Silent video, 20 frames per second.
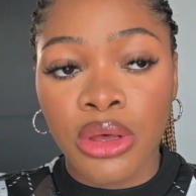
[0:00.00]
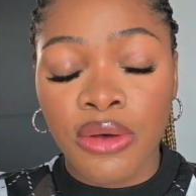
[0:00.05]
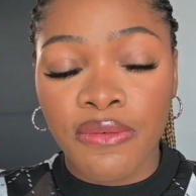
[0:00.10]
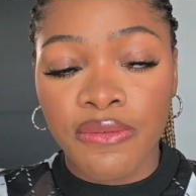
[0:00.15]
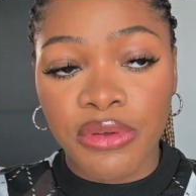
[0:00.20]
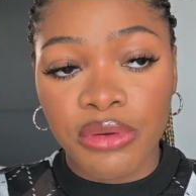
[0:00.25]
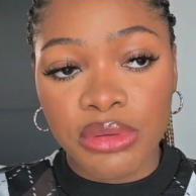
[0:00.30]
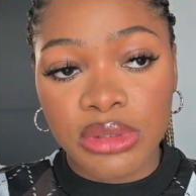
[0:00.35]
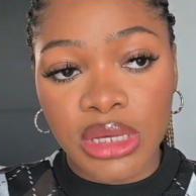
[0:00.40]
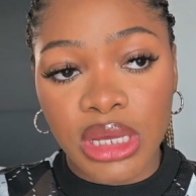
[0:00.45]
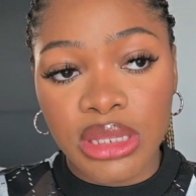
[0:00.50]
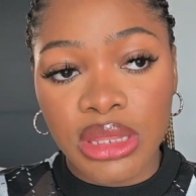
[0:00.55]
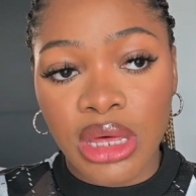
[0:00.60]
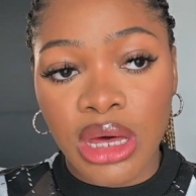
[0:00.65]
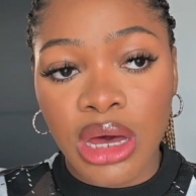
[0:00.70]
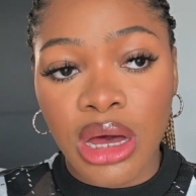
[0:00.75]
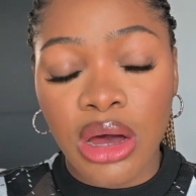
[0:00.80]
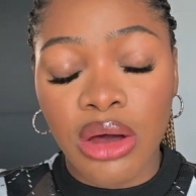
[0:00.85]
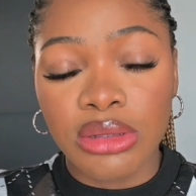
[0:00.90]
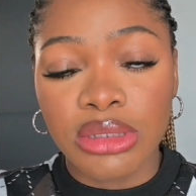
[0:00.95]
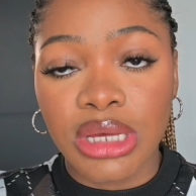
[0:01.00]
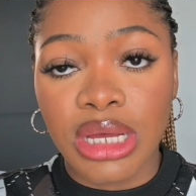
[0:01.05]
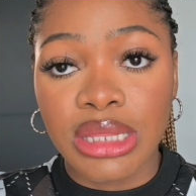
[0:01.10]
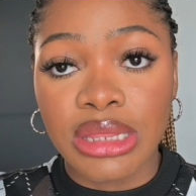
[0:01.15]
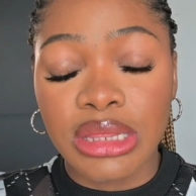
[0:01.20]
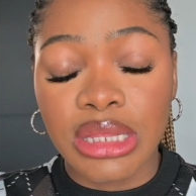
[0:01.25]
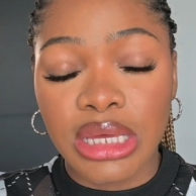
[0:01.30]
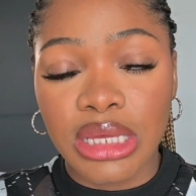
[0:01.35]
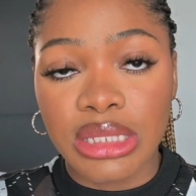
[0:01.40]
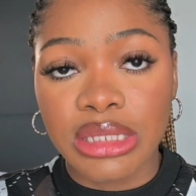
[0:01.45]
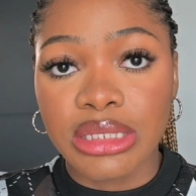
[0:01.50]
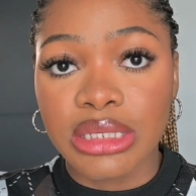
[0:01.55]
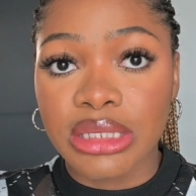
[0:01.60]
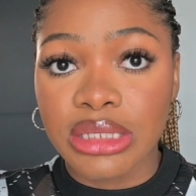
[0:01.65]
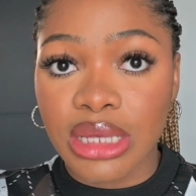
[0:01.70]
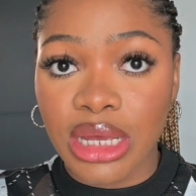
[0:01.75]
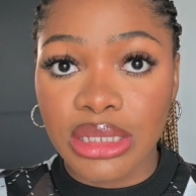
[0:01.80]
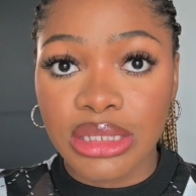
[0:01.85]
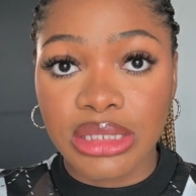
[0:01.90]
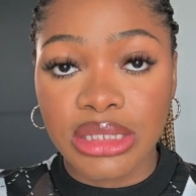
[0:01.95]
filter that out and then
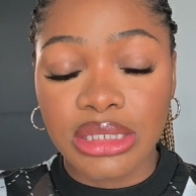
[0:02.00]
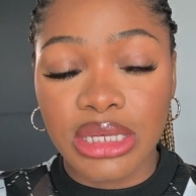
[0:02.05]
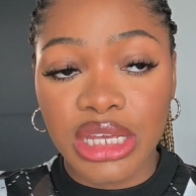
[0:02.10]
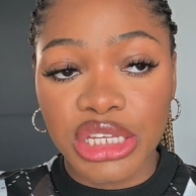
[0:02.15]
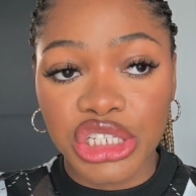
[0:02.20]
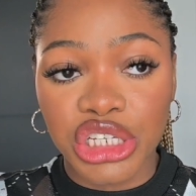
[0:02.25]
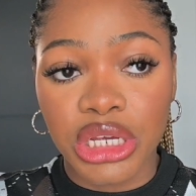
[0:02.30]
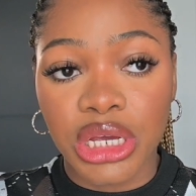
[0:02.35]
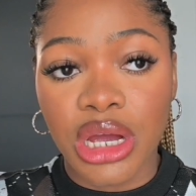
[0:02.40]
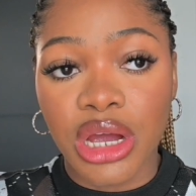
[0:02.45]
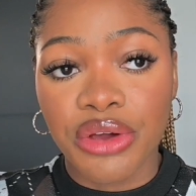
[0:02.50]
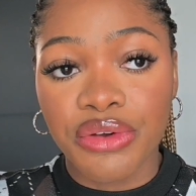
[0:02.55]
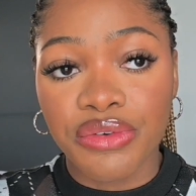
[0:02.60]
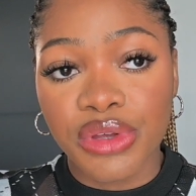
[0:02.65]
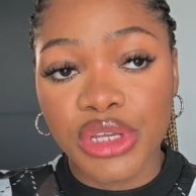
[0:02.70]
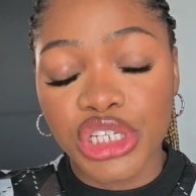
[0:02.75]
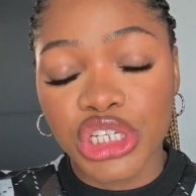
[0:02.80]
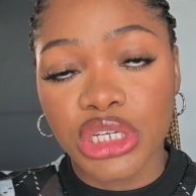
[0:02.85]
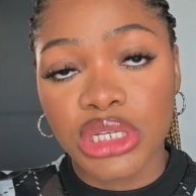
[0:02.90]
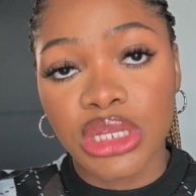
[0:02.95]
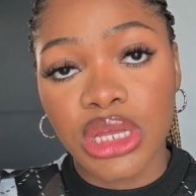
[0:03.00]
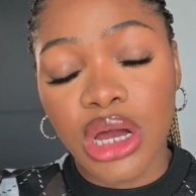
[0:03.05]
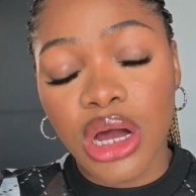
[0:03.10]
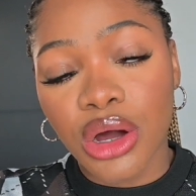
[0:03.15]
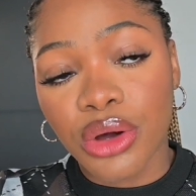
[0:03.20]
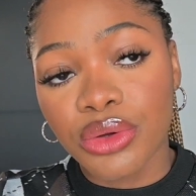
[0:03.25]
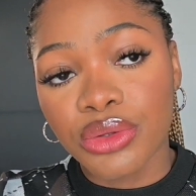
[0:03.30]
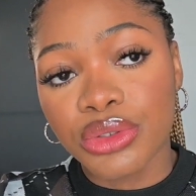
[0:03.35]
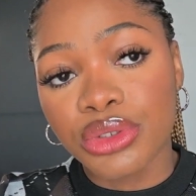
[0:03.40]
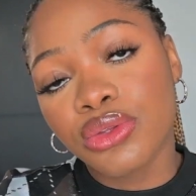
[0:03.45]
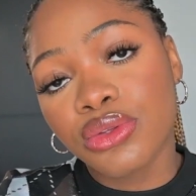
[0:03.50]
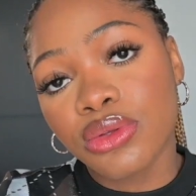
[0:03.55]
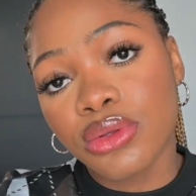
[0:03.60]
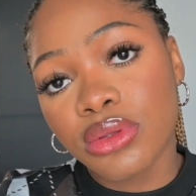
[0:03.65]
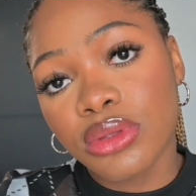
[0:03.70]
start searching and reaching out to